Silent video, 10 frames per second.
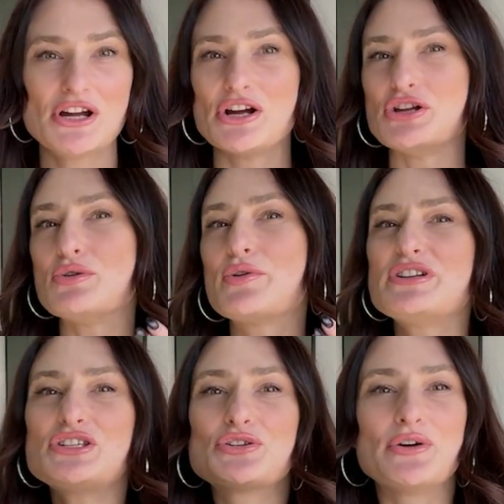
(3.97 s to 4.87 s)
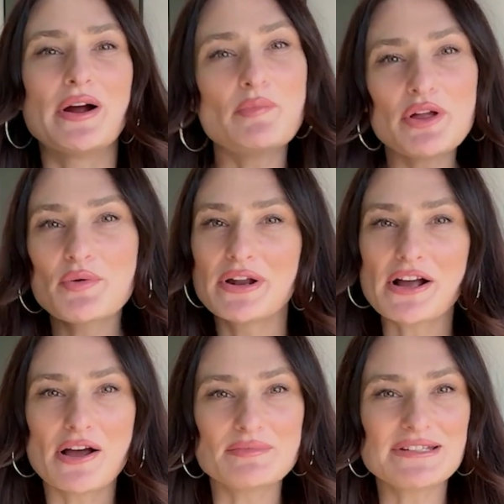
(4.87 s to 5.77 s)
You're always scrambling when it
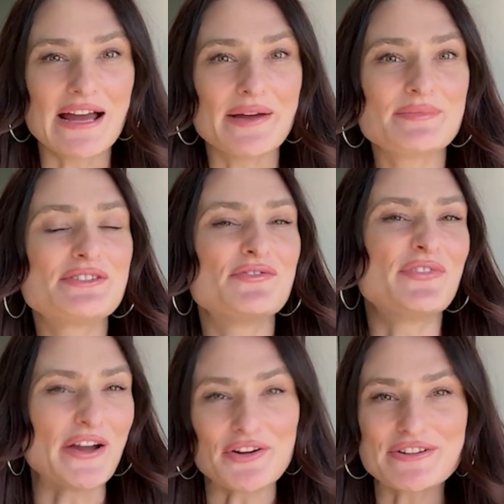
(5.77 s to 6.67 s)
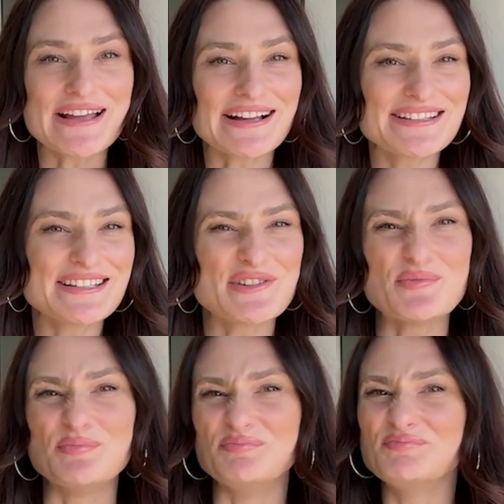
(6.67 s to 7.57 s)
comes time to file your taxes
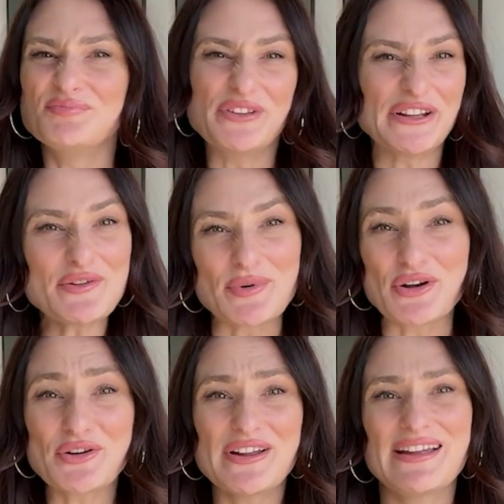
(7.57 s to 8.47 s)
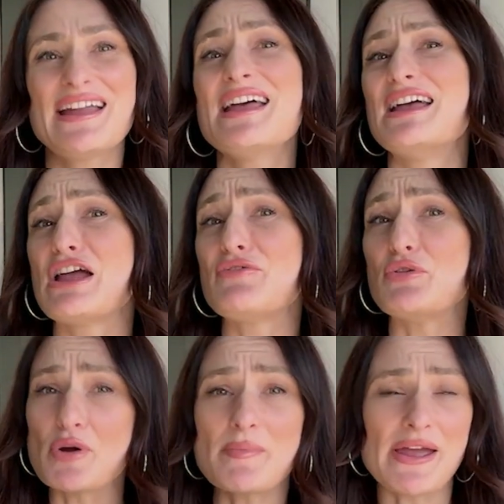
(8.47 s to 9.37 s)
and really wondering if
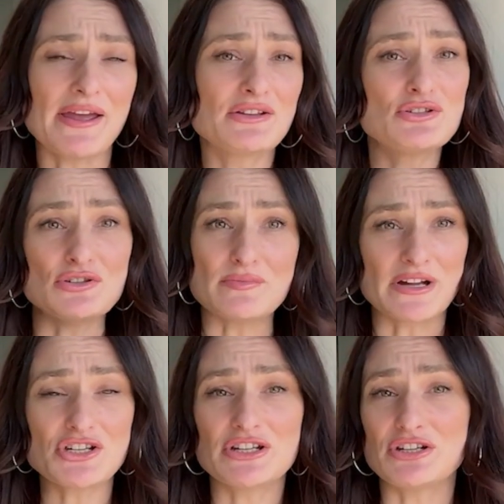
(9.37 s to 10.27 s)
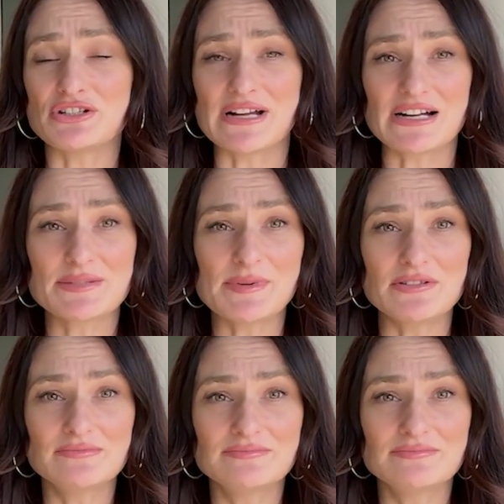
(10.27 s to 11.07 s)
you are paying too much in your tax bill?